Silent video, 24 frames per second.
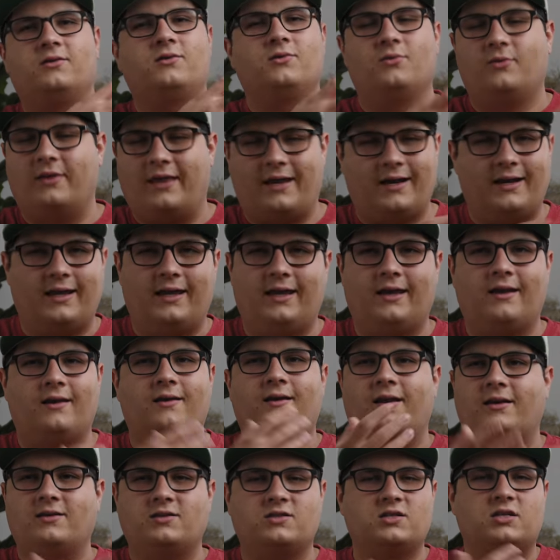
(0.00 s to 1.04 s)
do that again
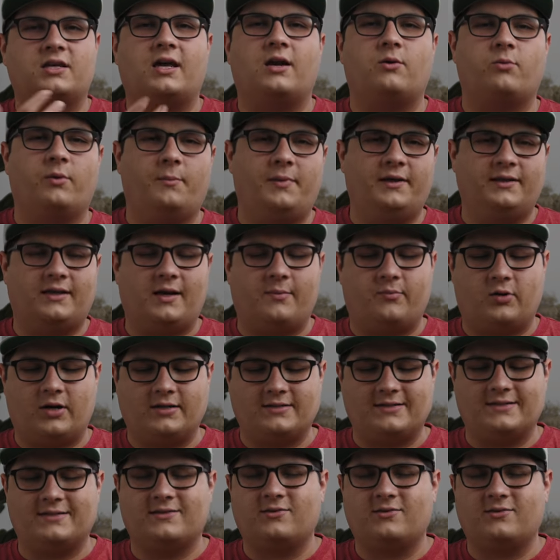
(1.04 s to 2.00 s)
and just kind of repeat that process.